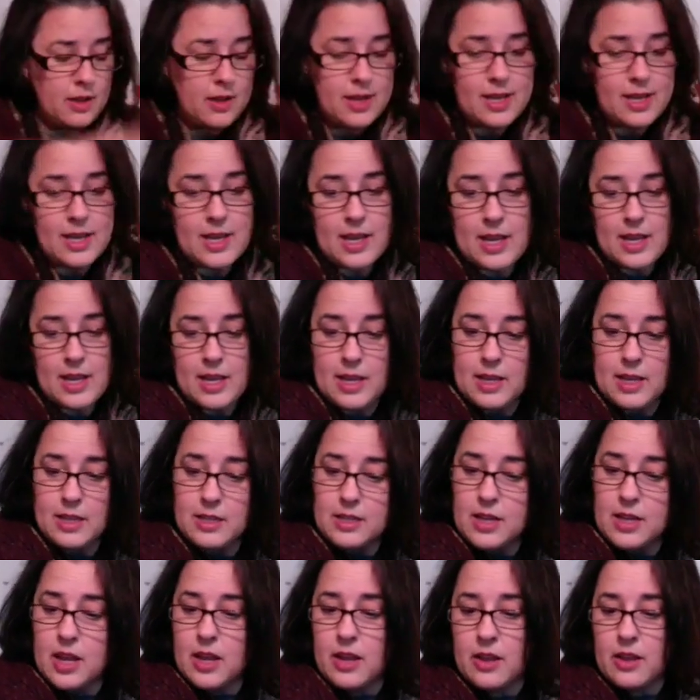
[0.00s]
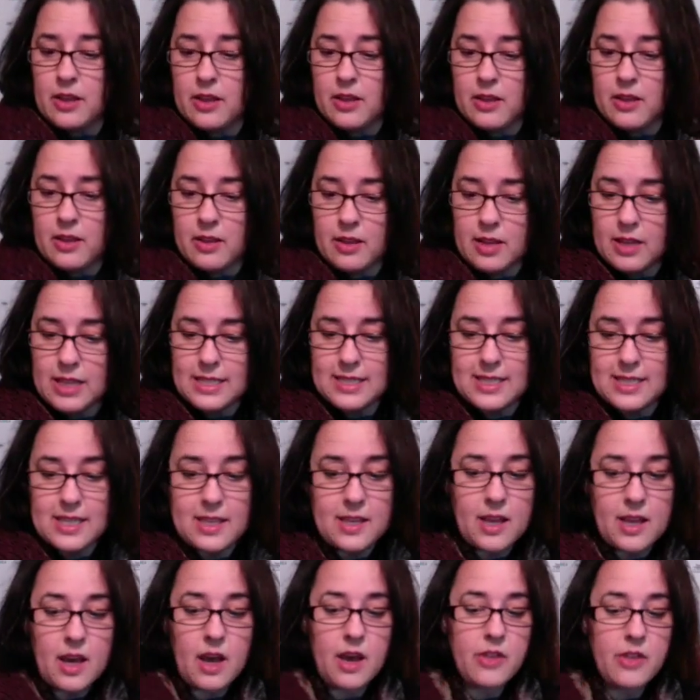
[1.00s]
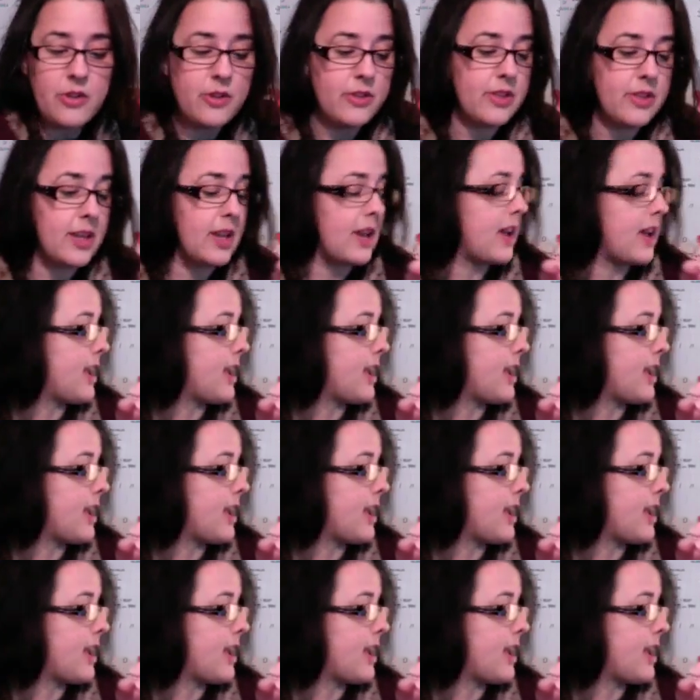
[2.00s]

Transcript: And let's see, the other thing I